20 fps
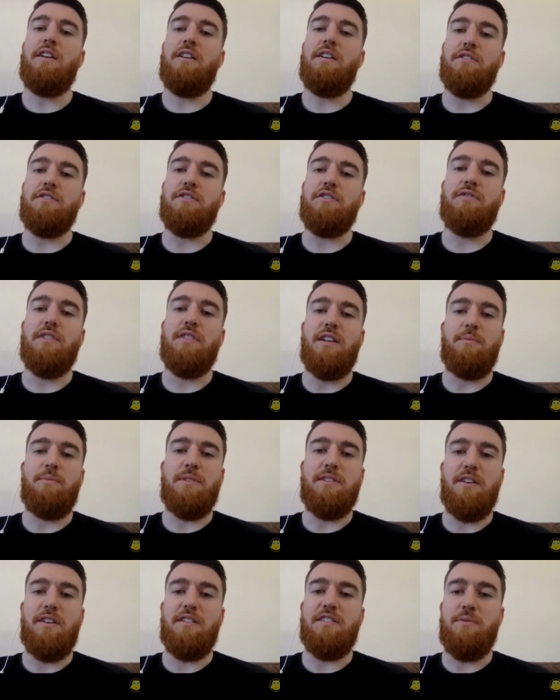you should really be
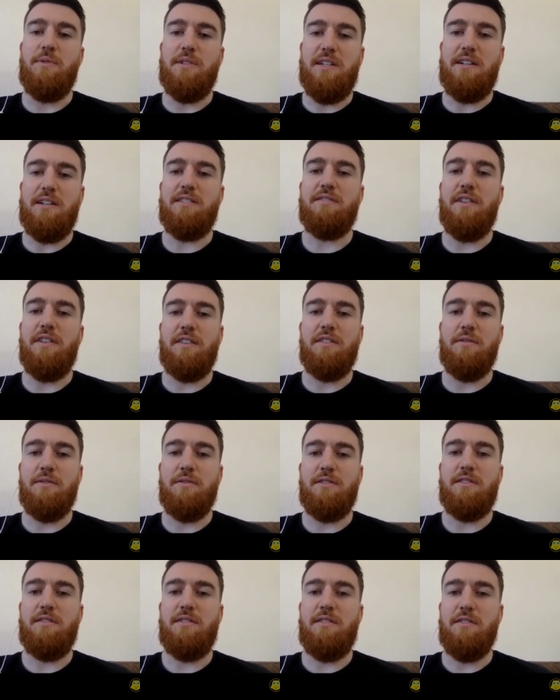starting to identify
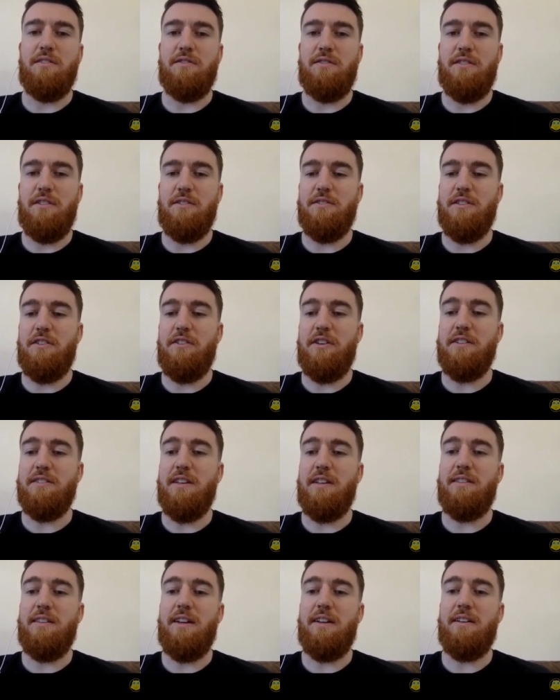those those, those
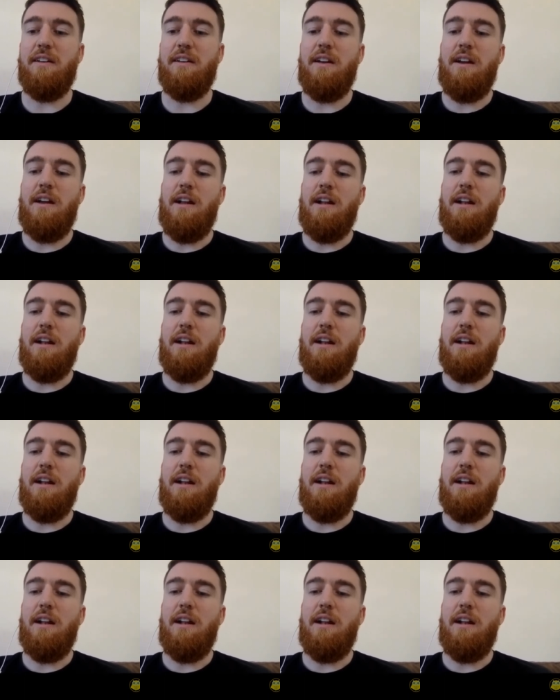areas and then